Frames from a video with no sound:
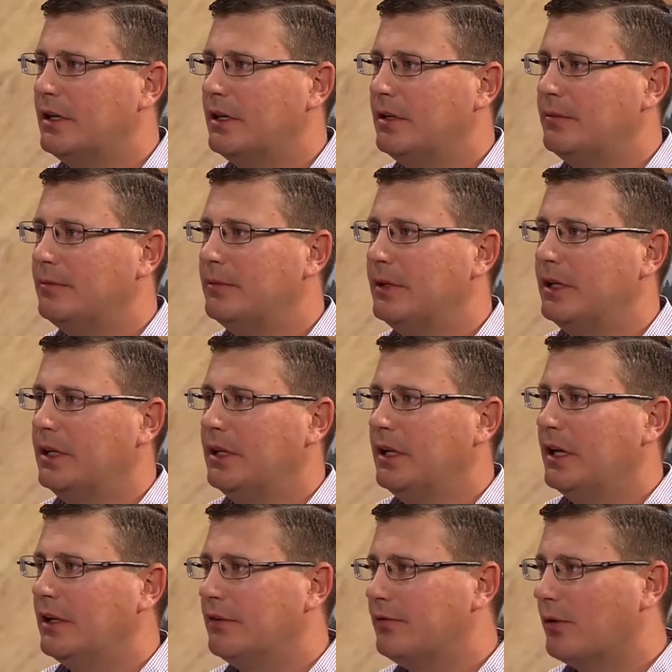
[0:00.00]
um,
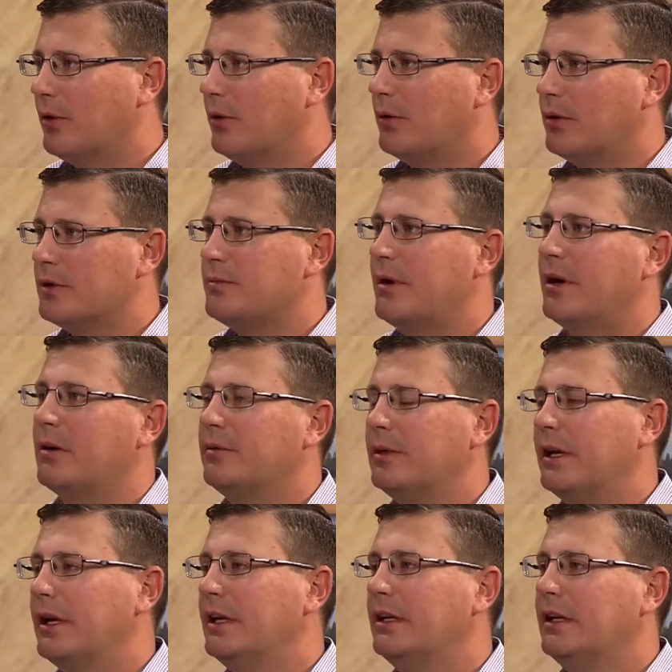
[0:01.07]
at the Four Corners power
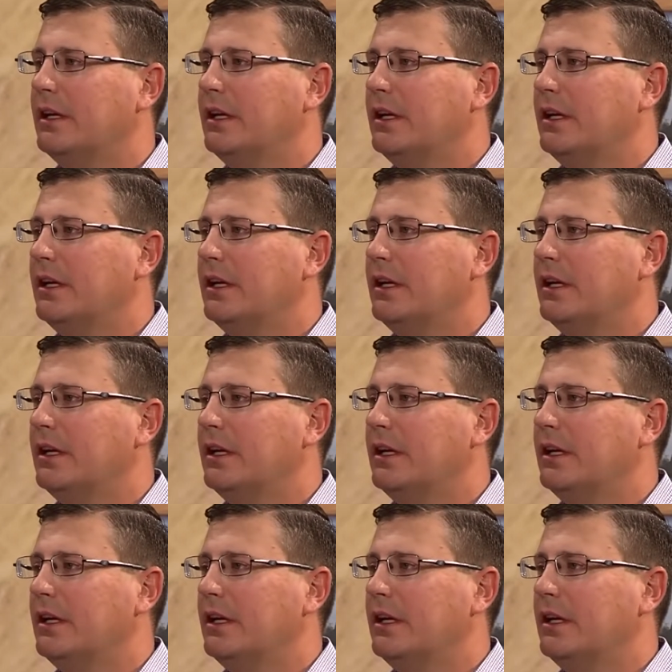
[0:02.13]
plant.